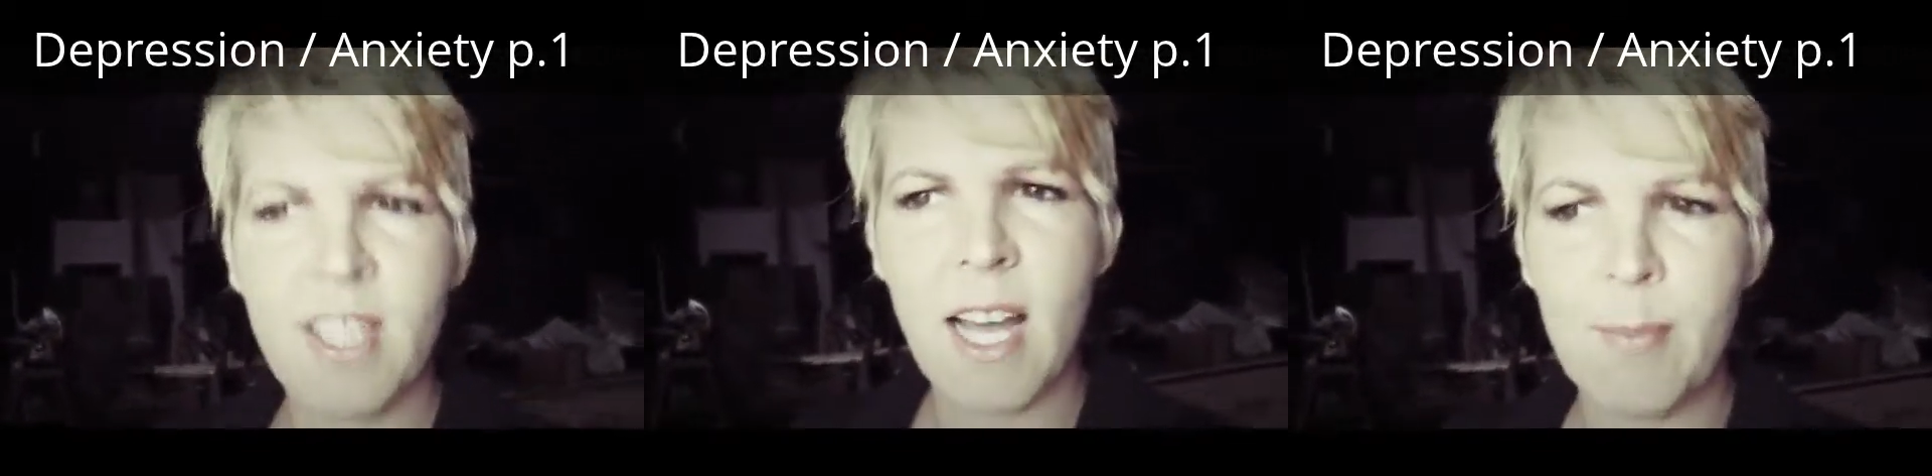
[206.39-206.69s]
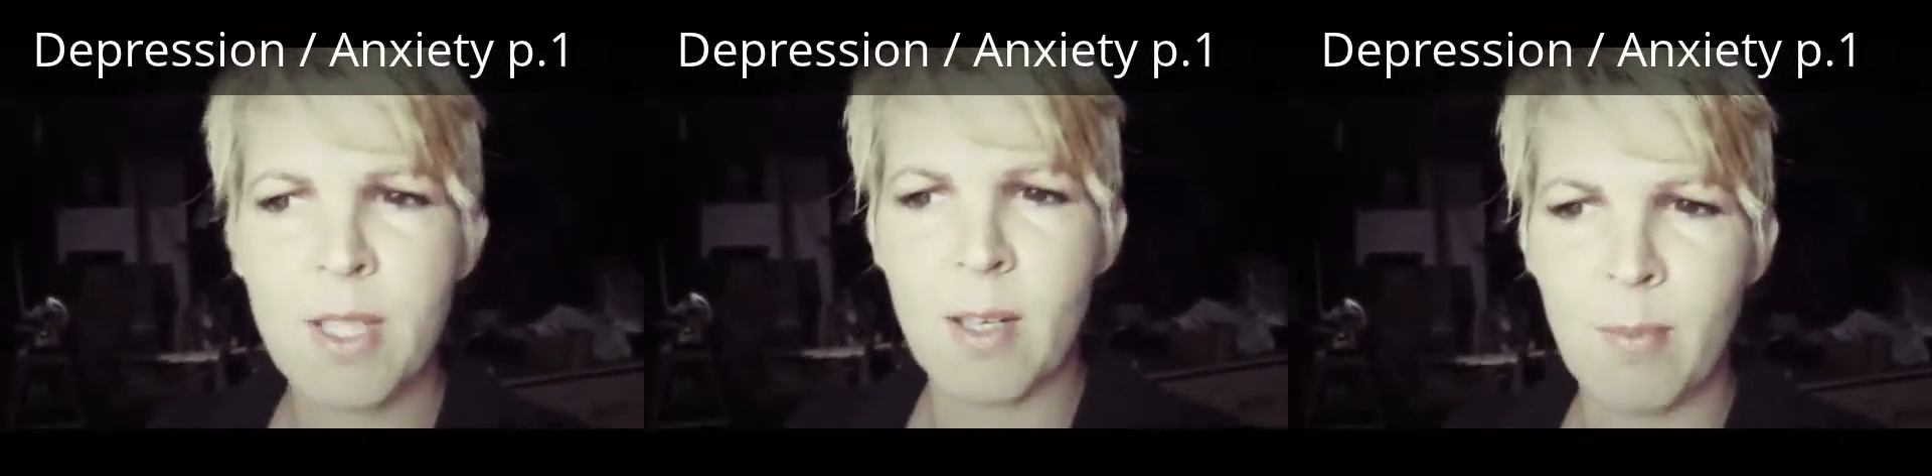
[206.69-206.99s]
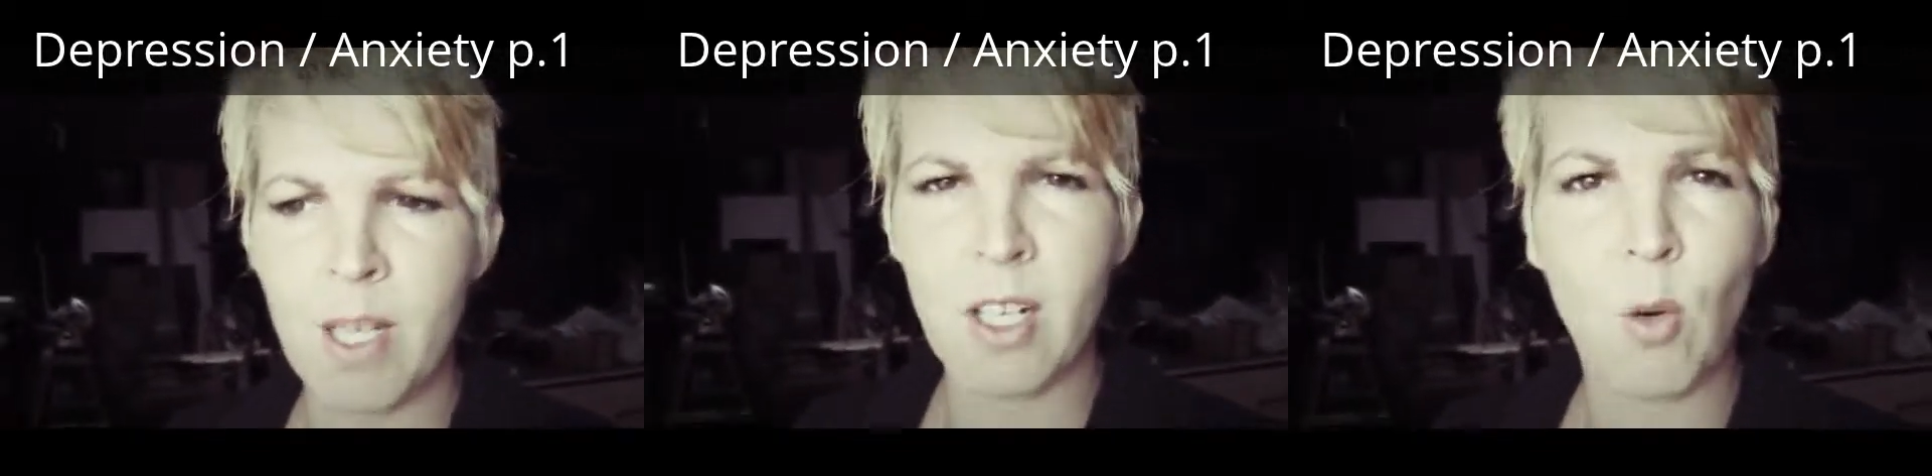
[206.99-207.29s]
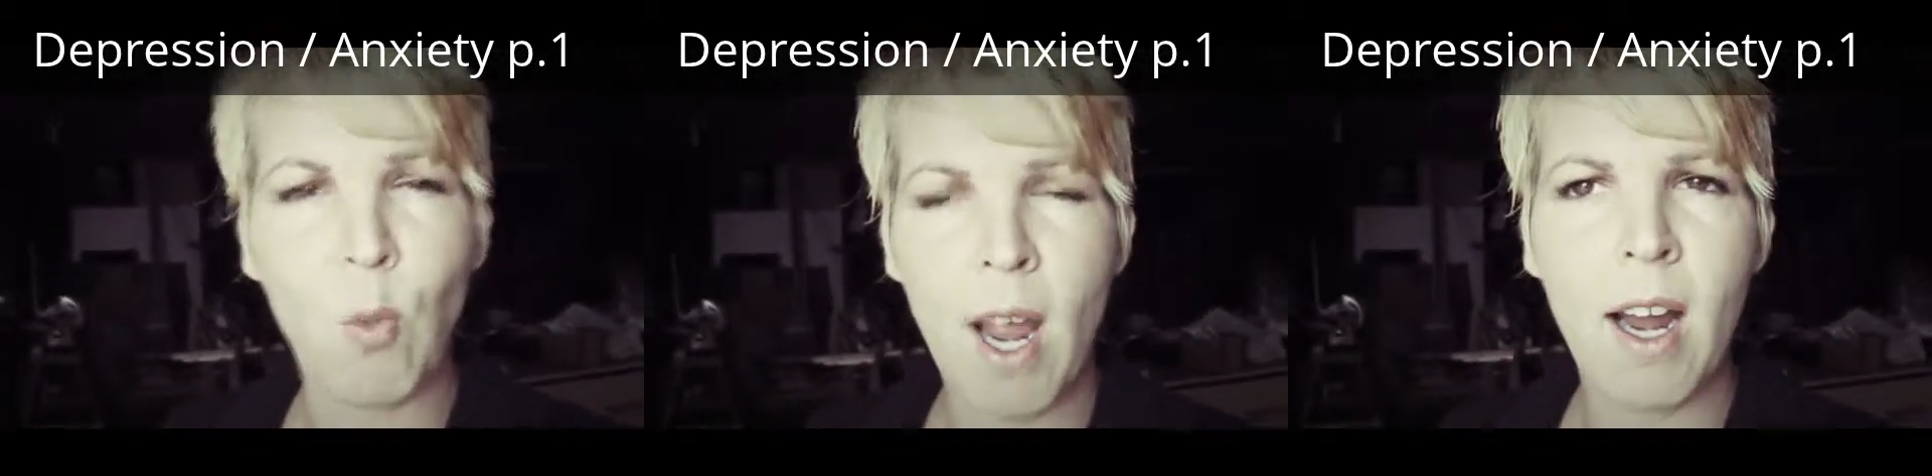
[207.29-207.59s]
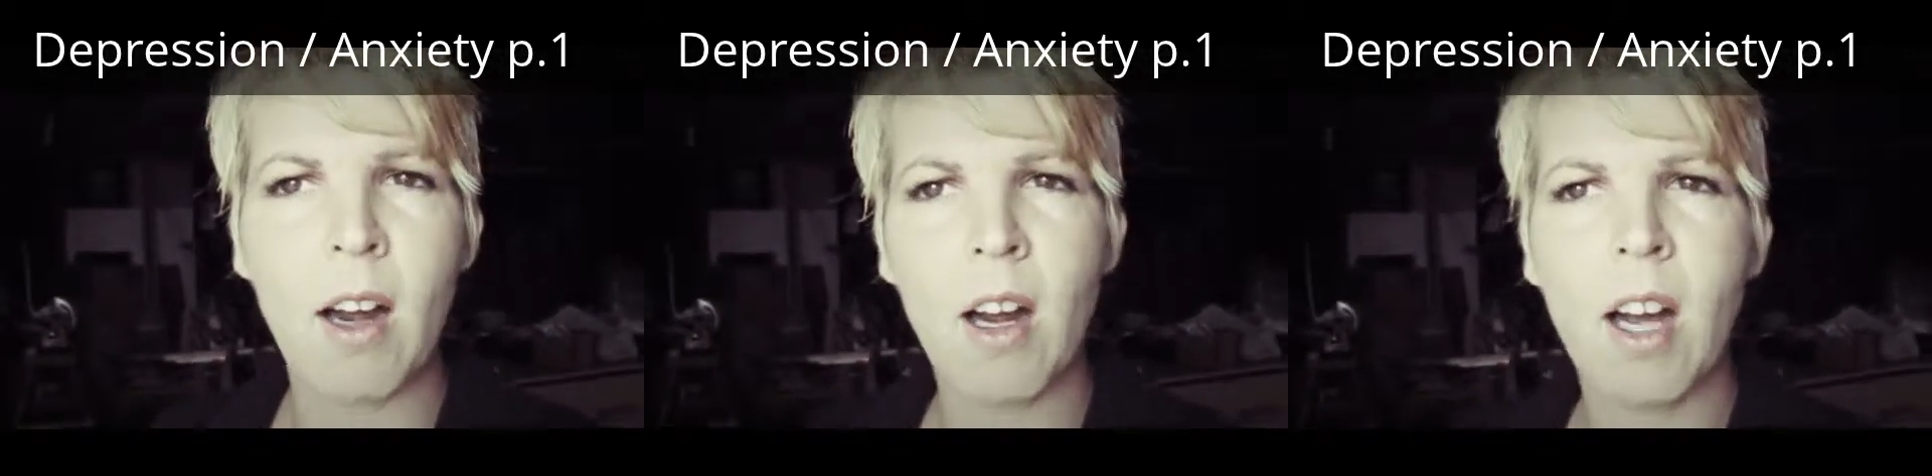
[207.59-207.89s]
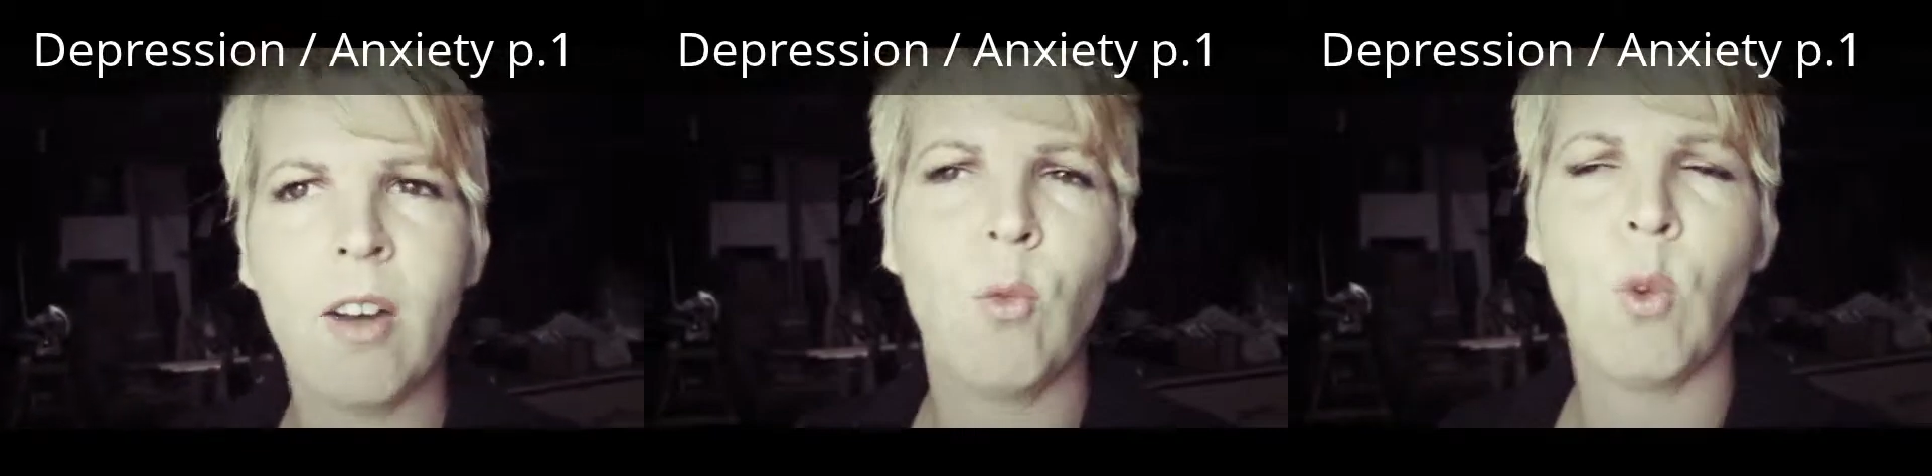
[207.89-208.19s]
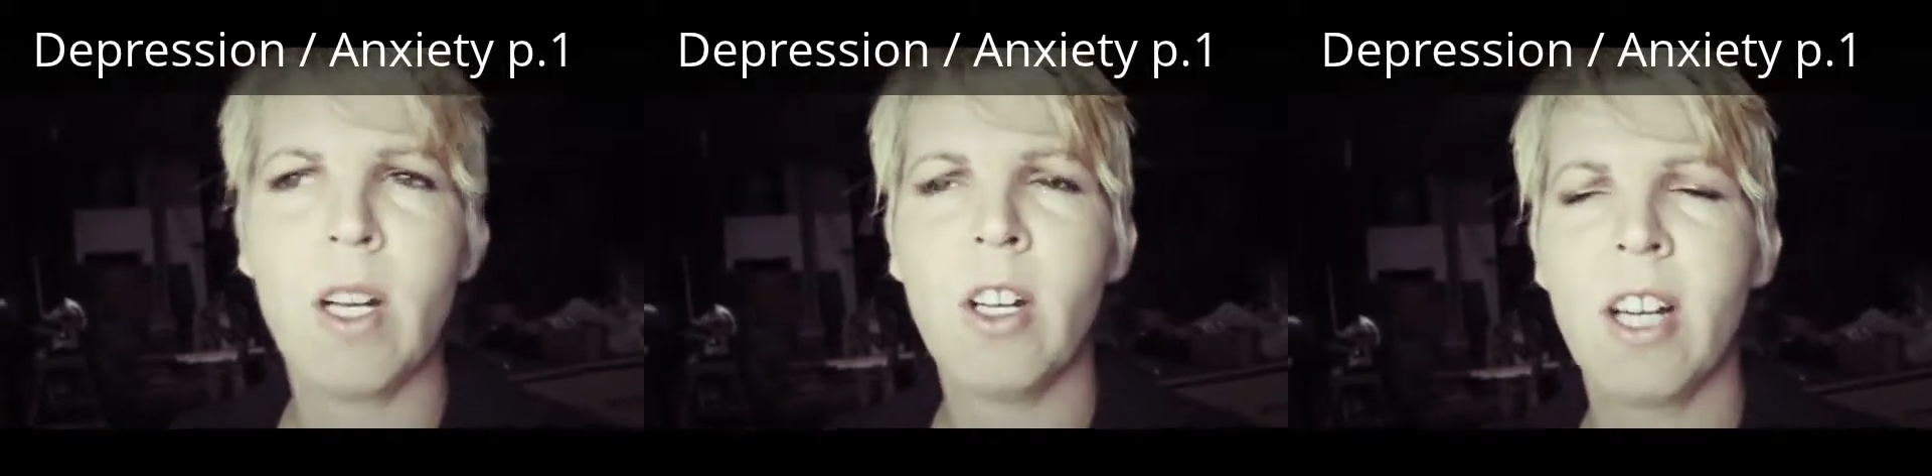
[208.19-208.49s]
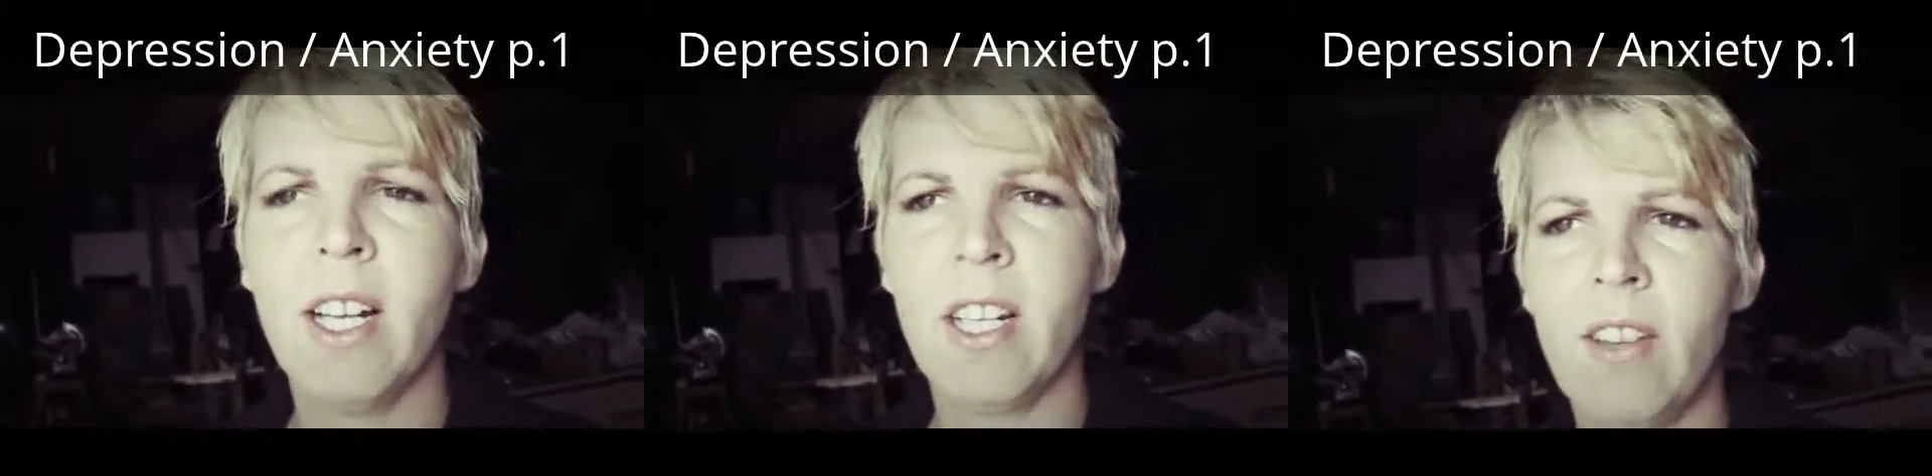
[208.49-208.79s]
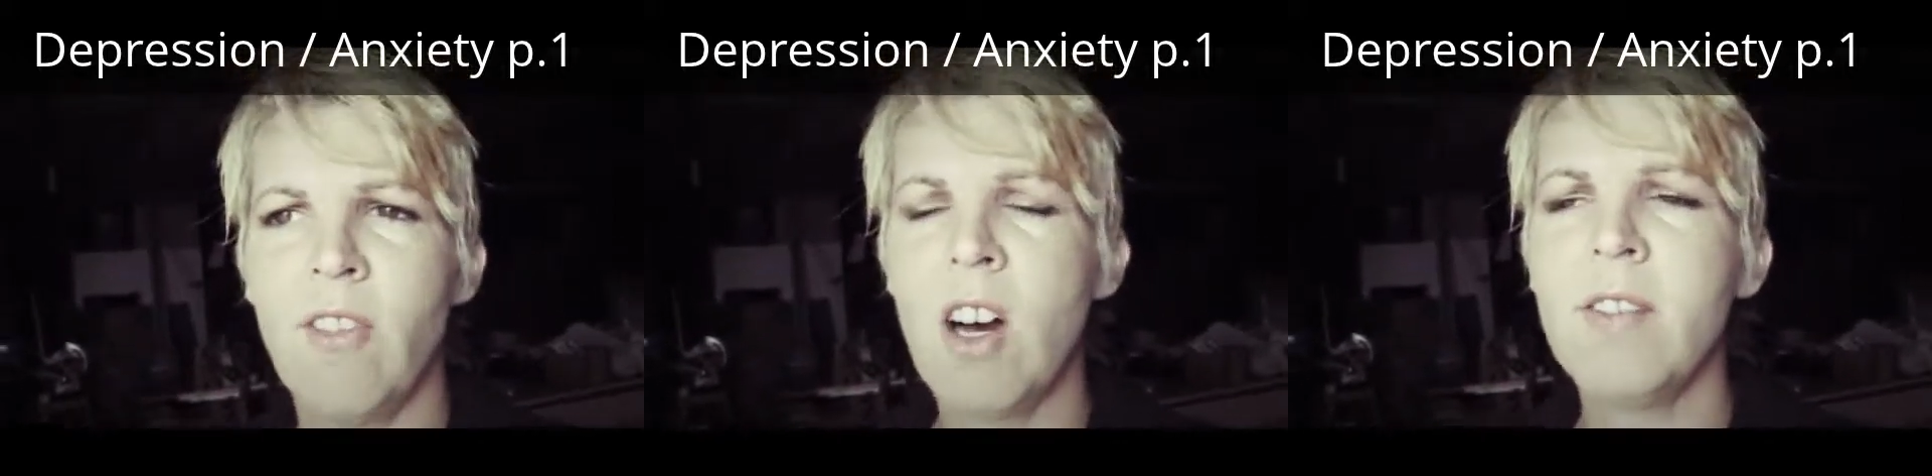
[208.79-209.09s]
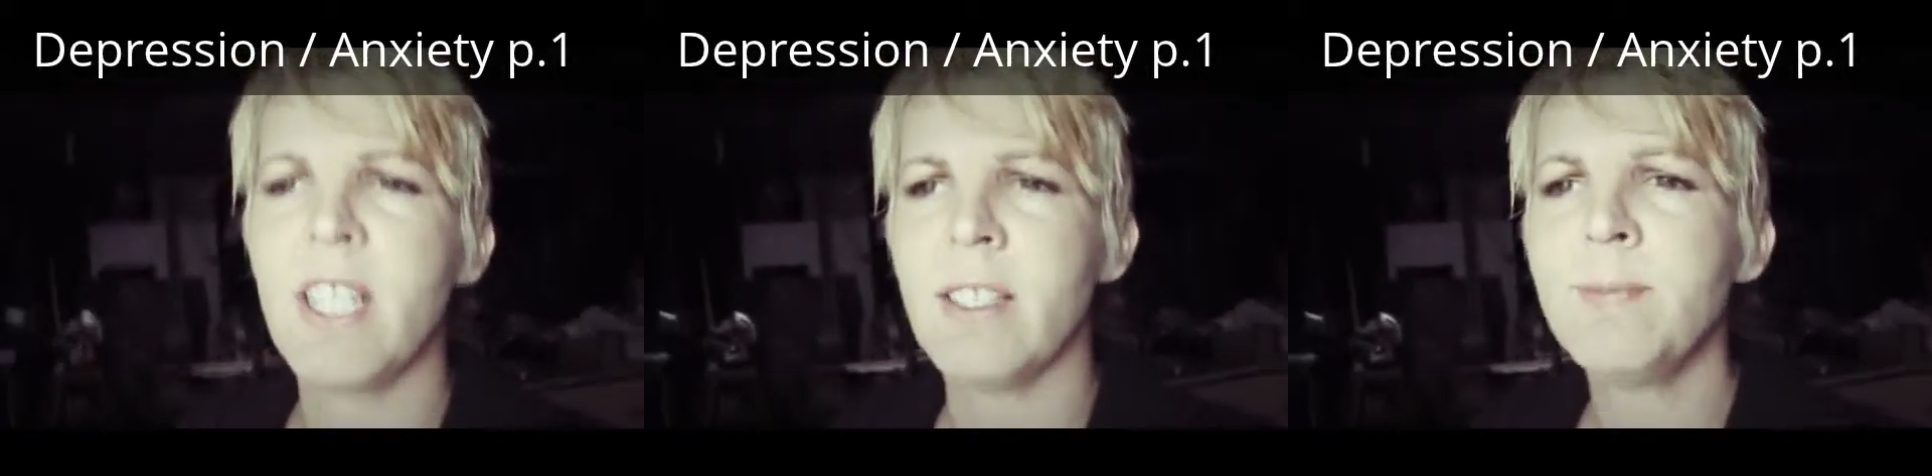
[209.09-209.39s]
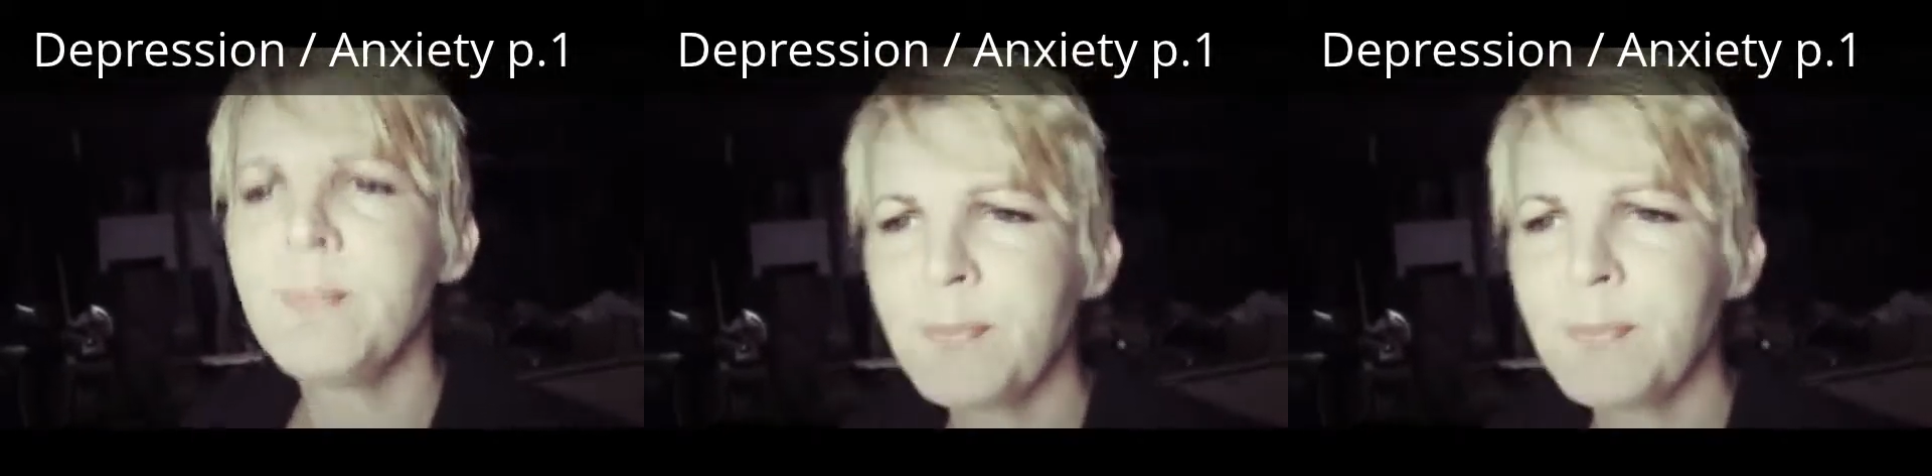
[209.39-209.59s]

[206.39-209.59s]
steps and being aware of what you're getting involved in.